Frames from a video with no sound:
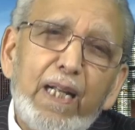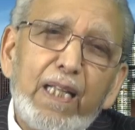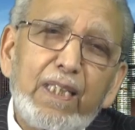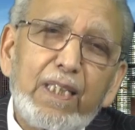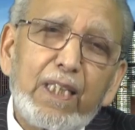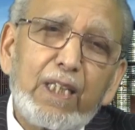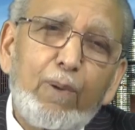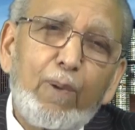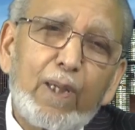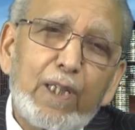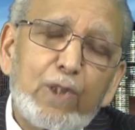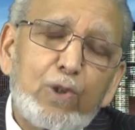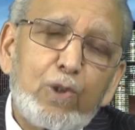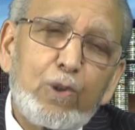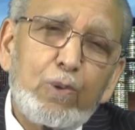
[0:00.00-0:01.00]
the other one
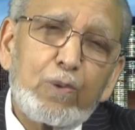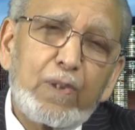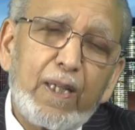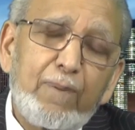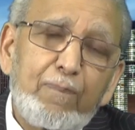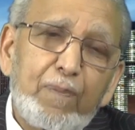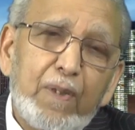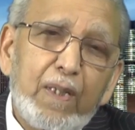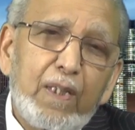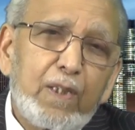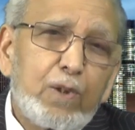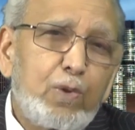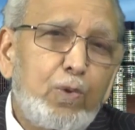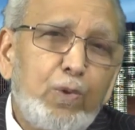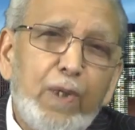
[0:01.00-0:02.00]
is Tuesday,
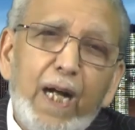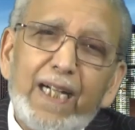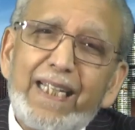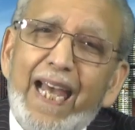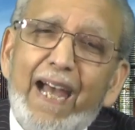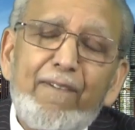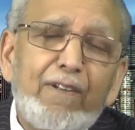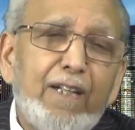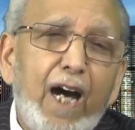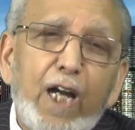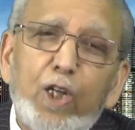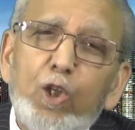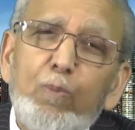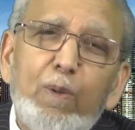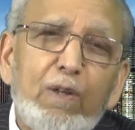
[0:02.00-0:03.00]
do not have an
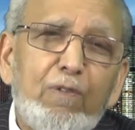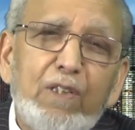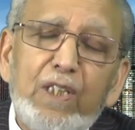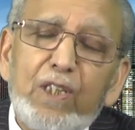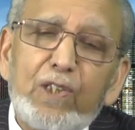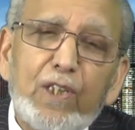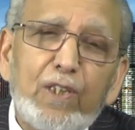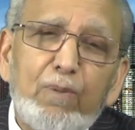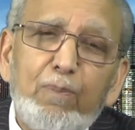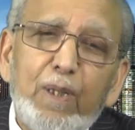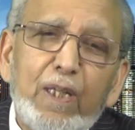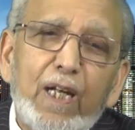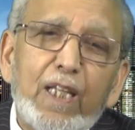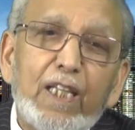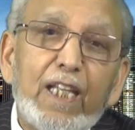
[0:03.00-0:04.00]
argument with each other,
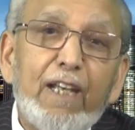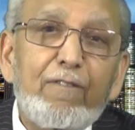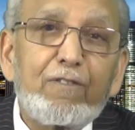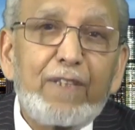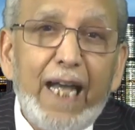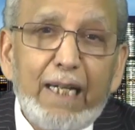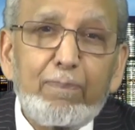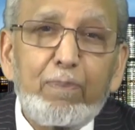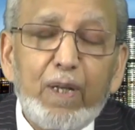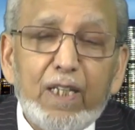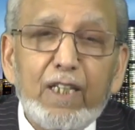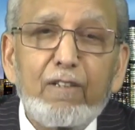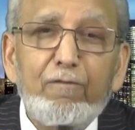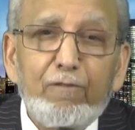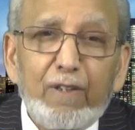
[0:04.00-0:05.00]
because if that
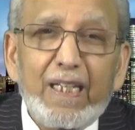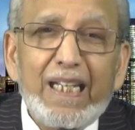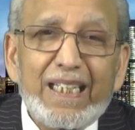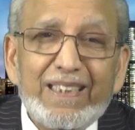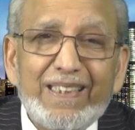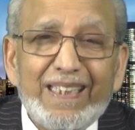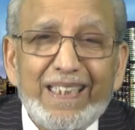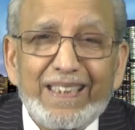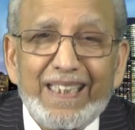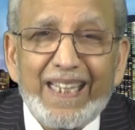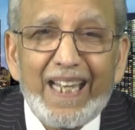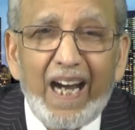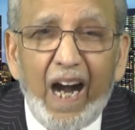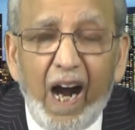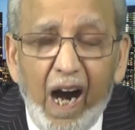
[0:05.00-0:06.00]
person feels in
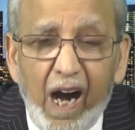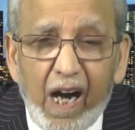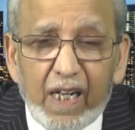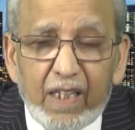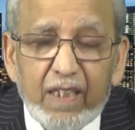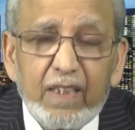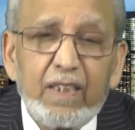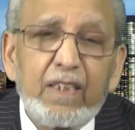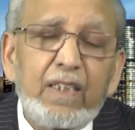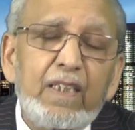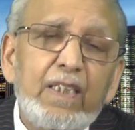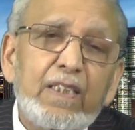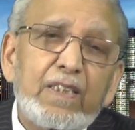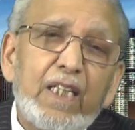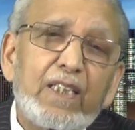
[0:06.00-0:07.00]
their heart
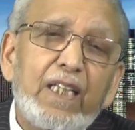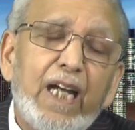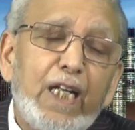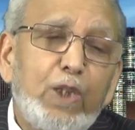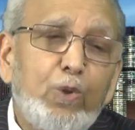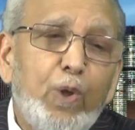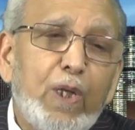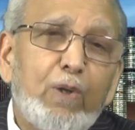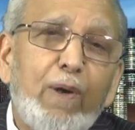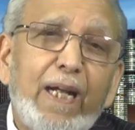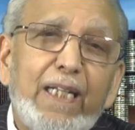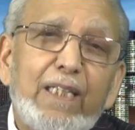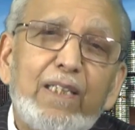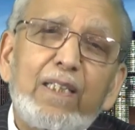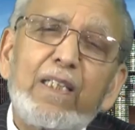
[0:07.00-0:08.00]
that they are doing
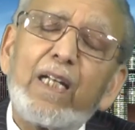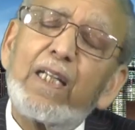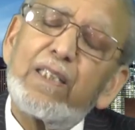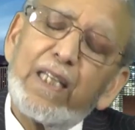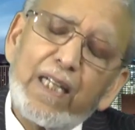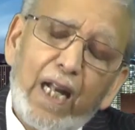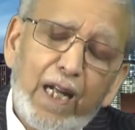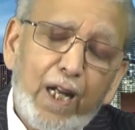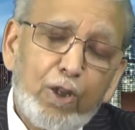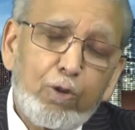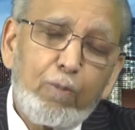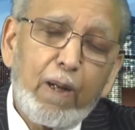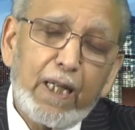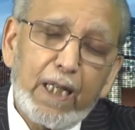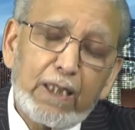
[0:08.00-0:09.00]
right, then Allah
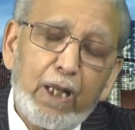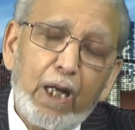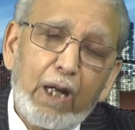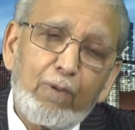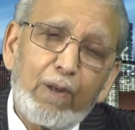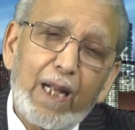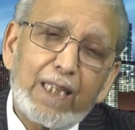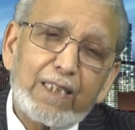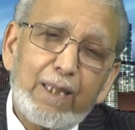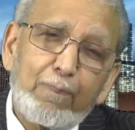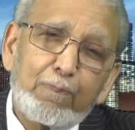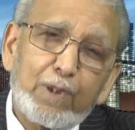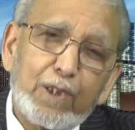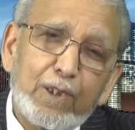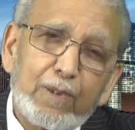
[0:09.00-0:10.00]
subhanahu wa ta'ala will
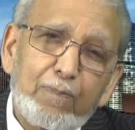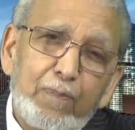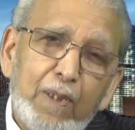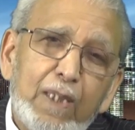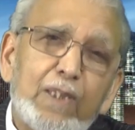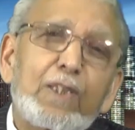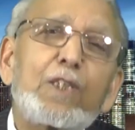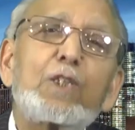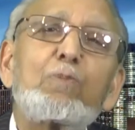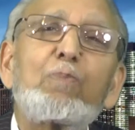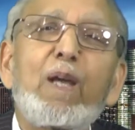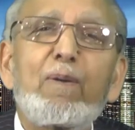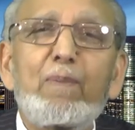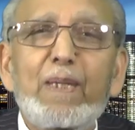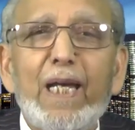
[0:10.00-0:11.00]
accept it. This
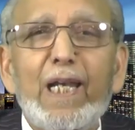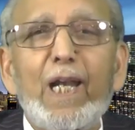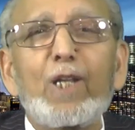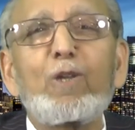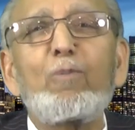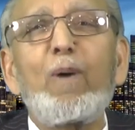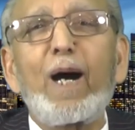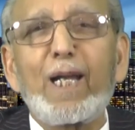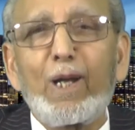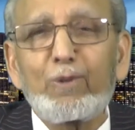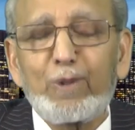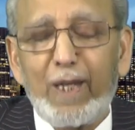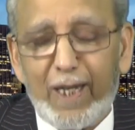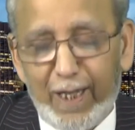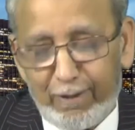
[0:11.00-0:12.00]
may be Allah subhanahu
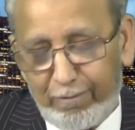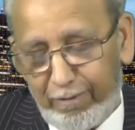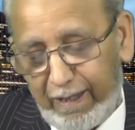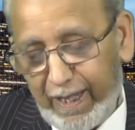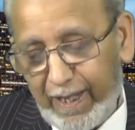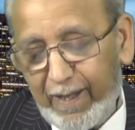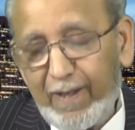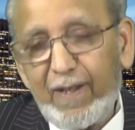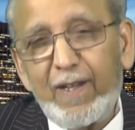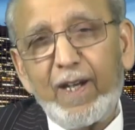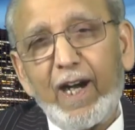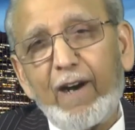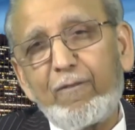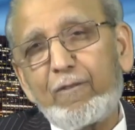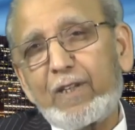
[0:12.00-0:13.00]
wa ta'ala's way
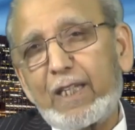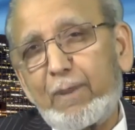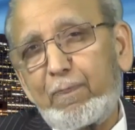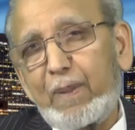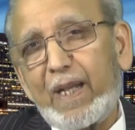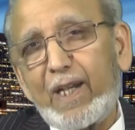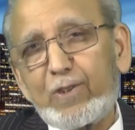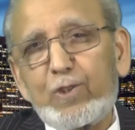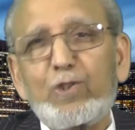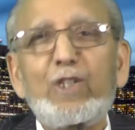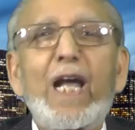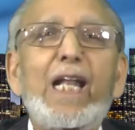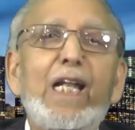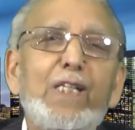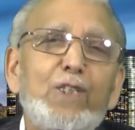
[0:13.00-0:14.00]
of keeping us
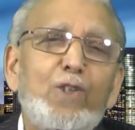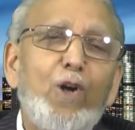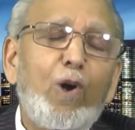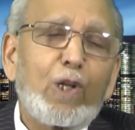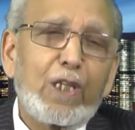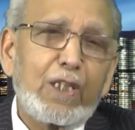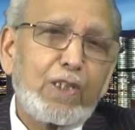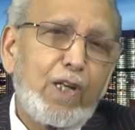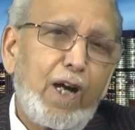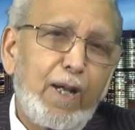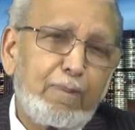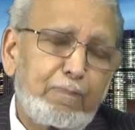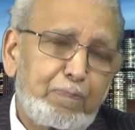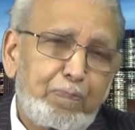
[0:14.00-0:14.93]
challenged all the time,